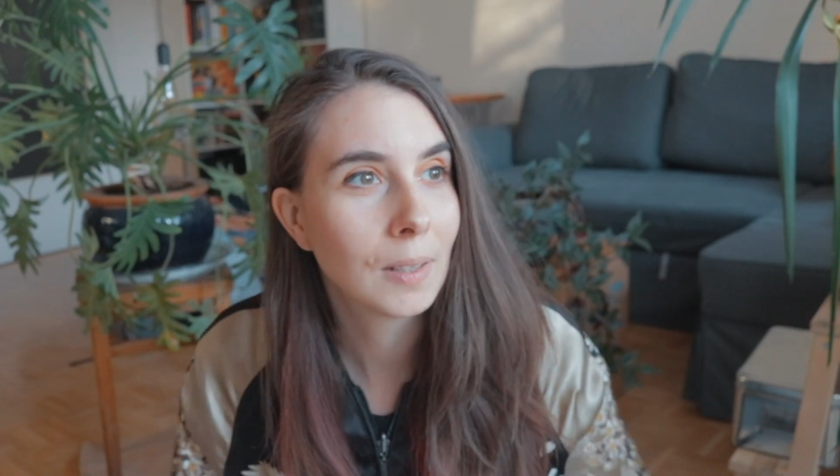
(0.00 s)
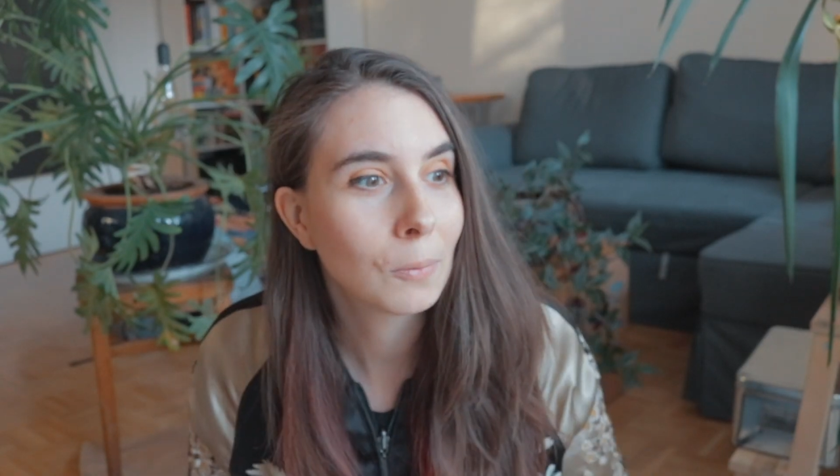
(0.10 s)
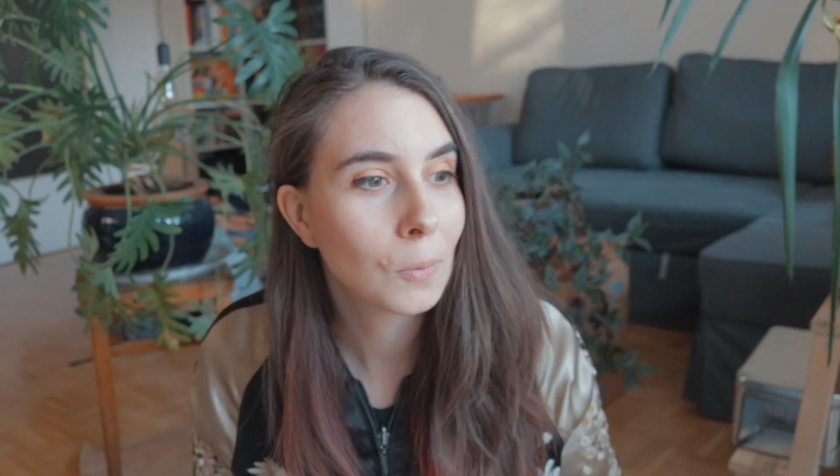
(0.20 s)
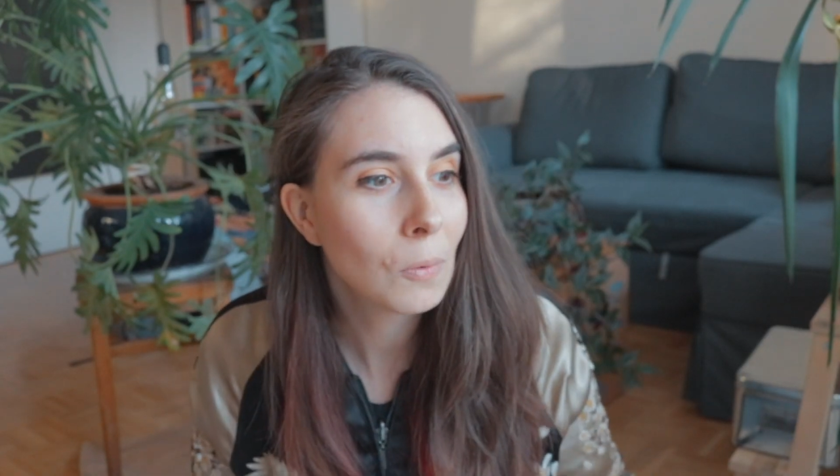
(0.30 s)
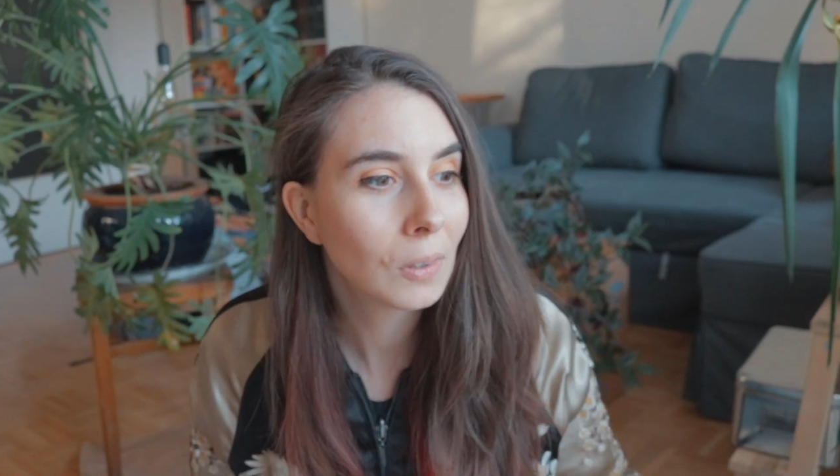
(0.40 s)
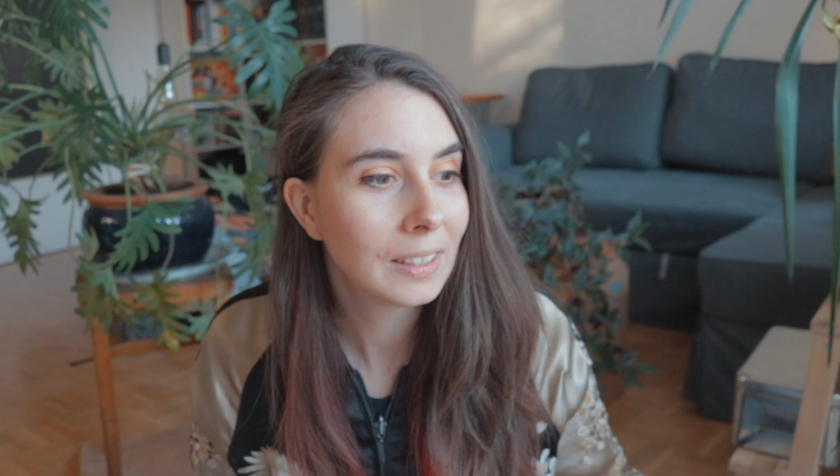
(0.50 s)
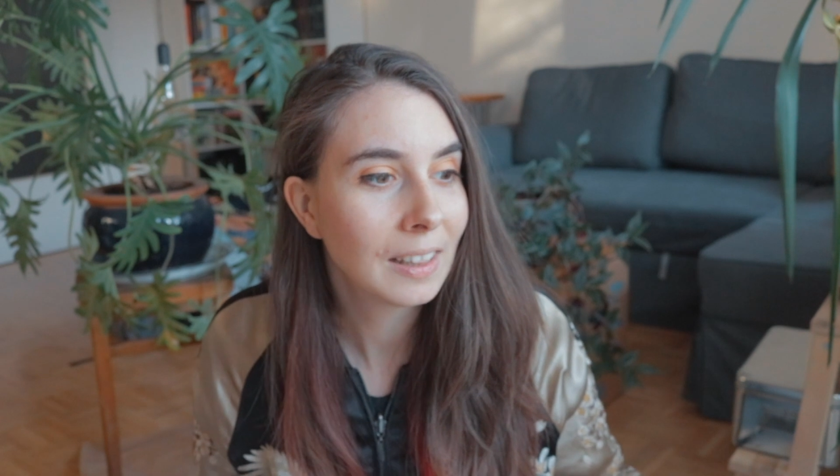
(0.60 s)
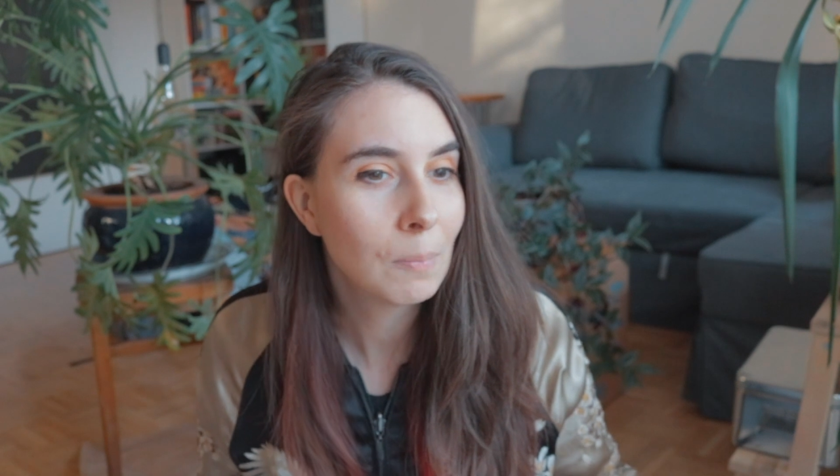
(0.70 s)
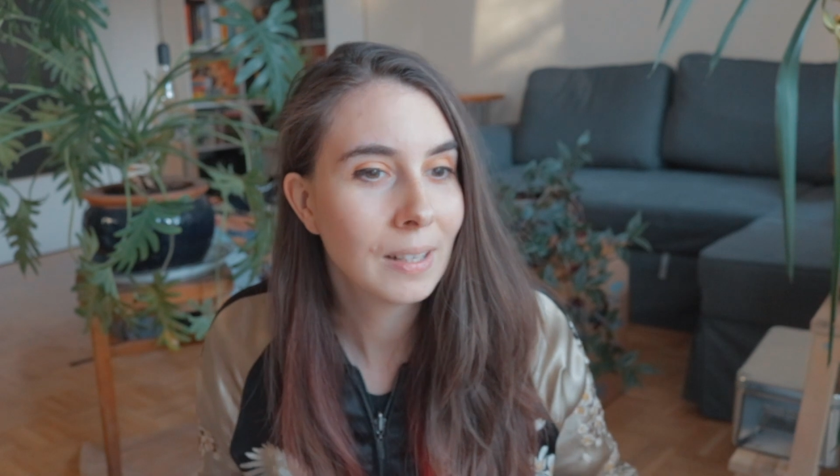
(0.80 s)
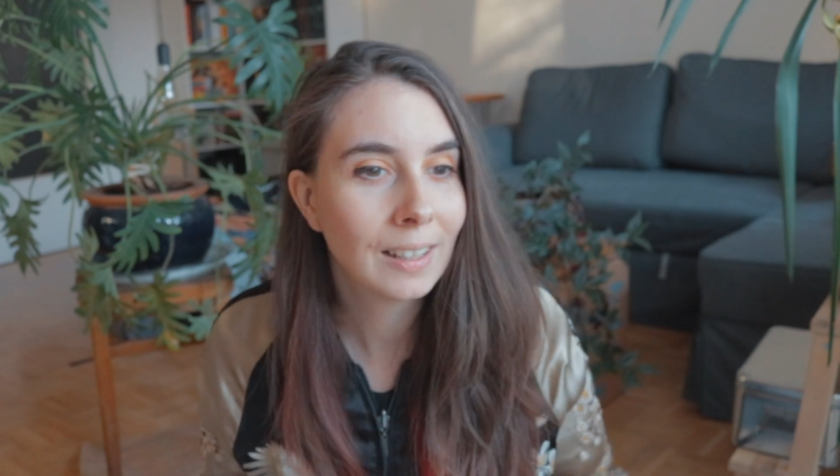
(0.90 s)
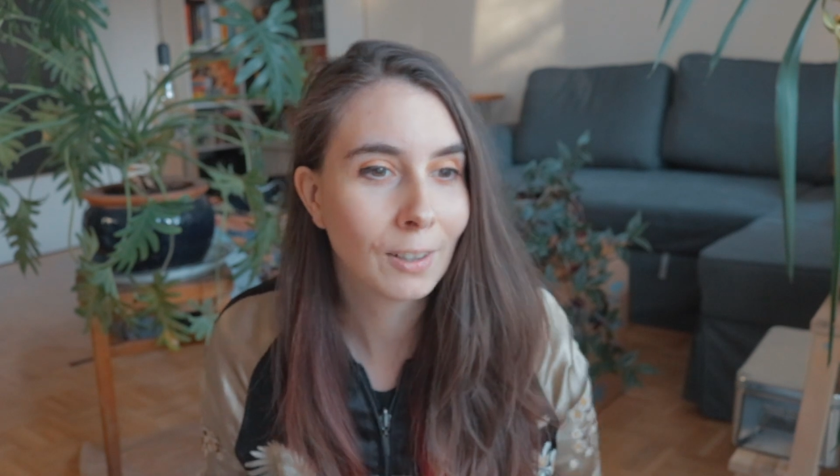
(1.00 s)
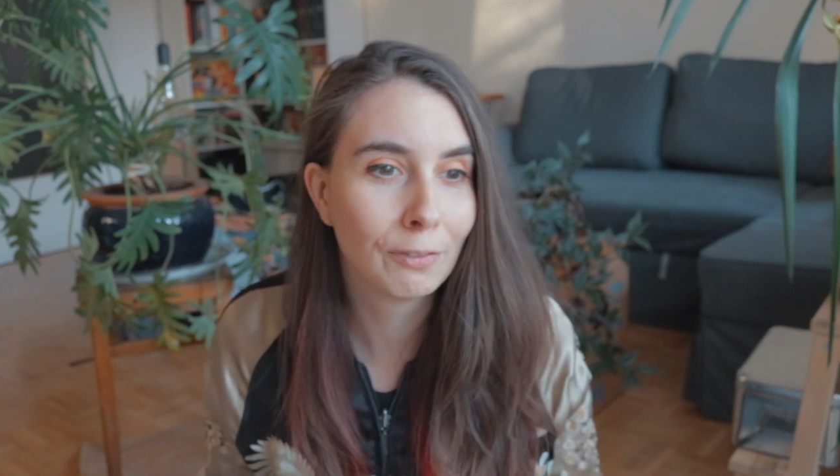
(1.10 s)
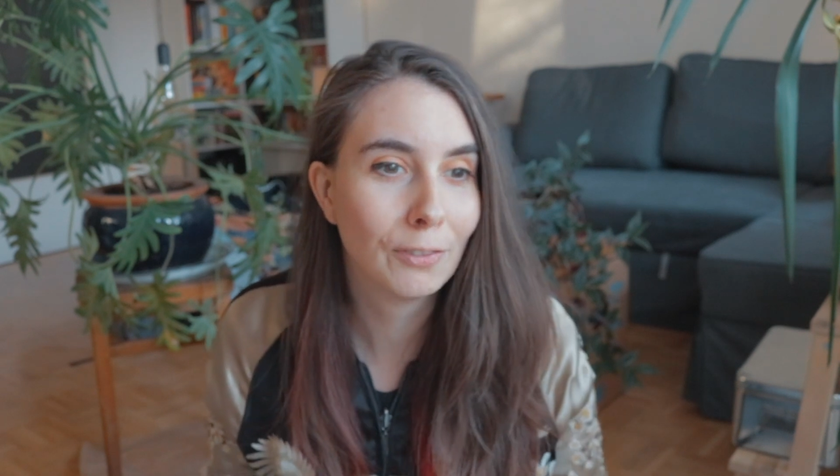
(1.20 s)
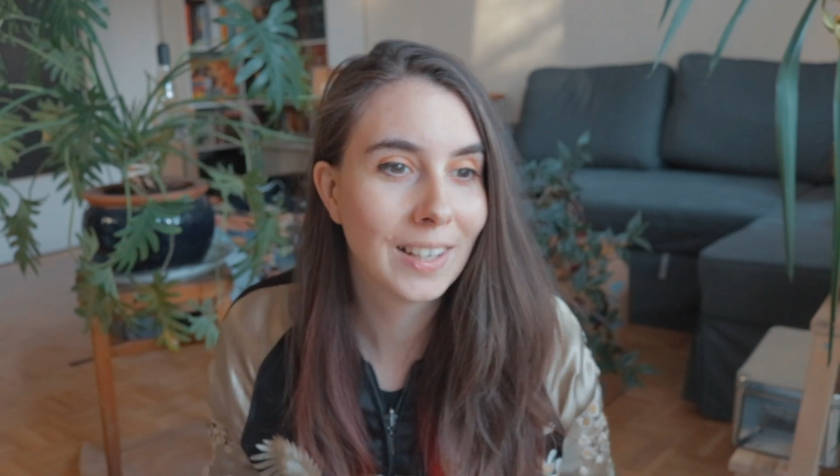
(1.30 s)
but we were in the middle of